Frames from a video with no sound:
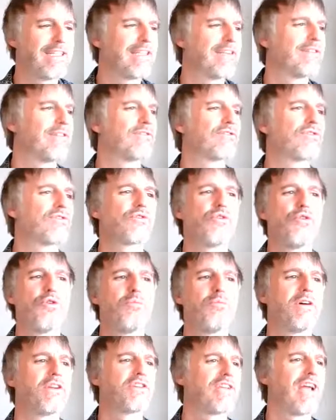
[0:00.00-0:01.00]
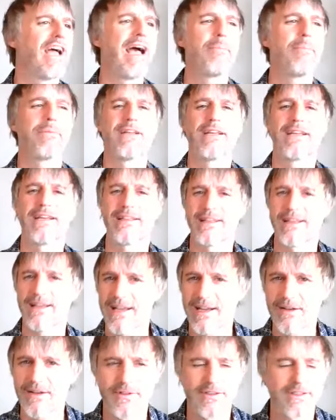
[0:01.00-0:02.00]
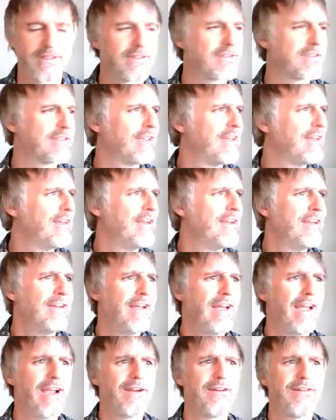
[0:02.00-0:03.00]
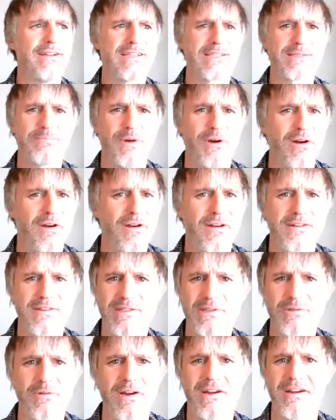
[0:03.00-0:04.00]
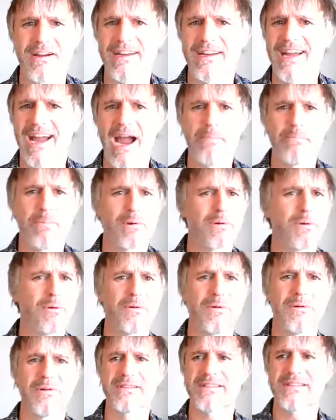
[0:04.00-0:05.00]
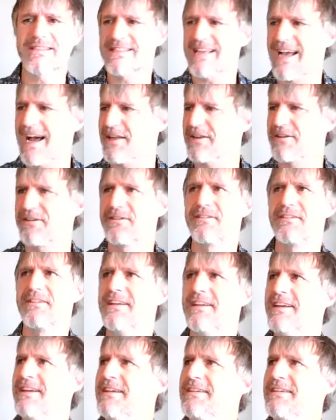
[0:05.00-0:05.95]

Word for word: There is so much happening in the heavens Aries, Mars, square Capricorn, Saturn,